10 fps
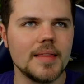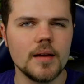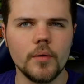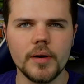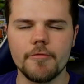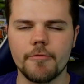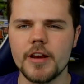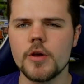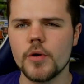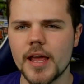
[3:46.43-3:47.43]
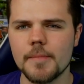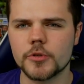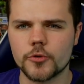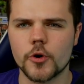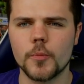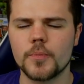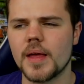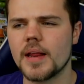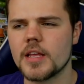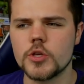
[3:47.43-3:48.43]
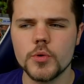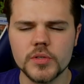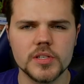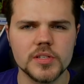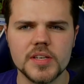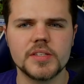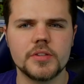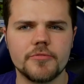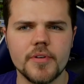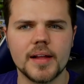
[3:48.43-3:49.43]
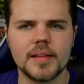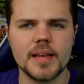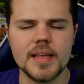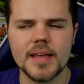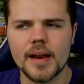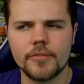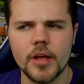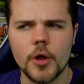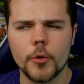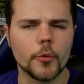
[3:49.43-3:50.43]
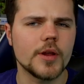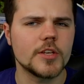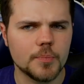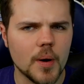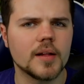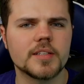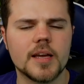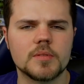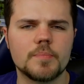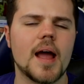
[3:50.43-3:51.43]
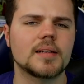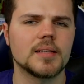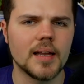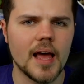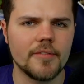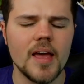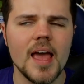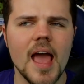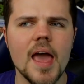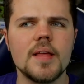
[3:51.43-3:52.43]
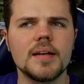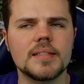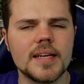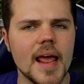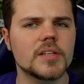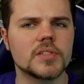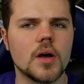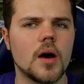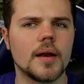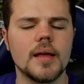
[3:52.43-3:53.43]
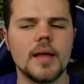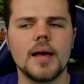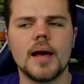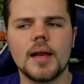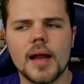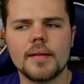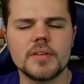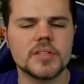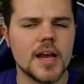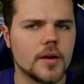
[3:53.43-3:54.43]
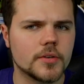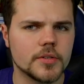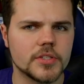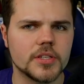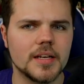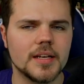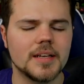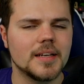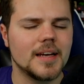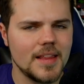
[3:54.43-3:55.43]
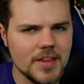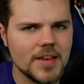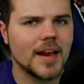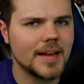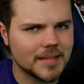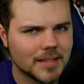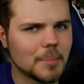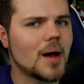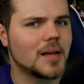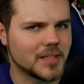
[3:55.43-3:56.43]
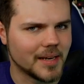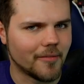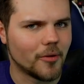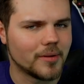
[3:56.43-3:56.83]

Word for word: the only video game trope that it uses is the fact that he kind of respawns, comes back to life, and then takes on a lot of these characters, and then you got to get to the boss level.